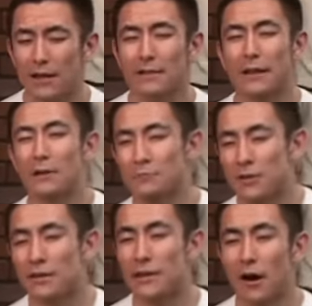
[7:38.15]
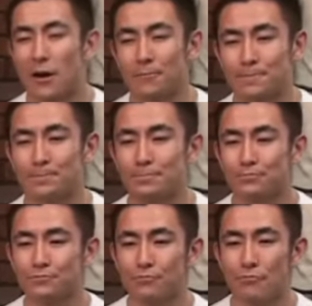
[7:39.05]
like I really
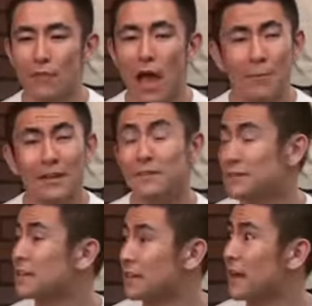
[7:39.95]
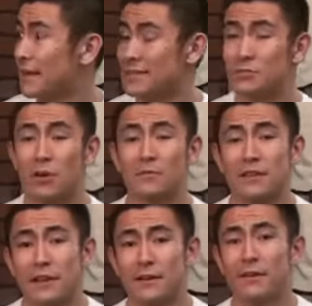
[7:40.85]
I begin to see it, I guess is what I'm saying.